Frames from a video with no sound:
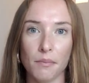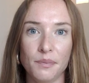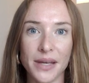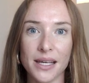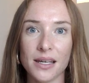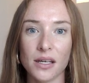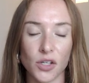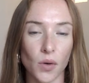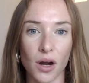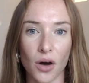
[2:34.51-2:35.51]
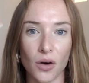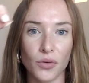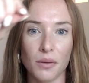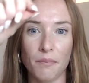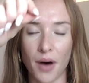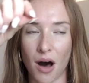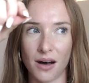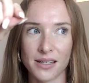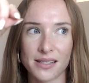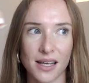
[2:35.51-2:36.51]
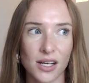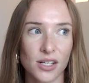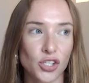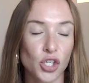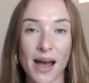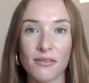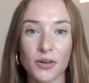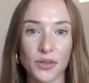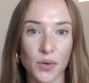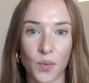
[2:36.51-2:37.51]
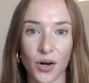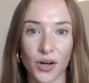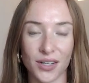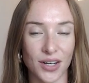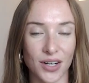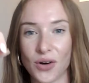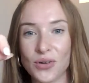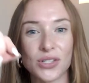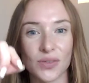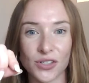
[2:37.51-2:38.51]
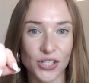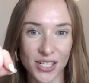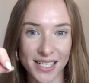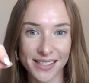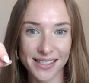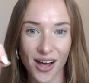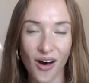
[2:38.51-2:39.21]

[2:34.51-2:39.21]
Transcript: be your own boss, travel the world and host retreats.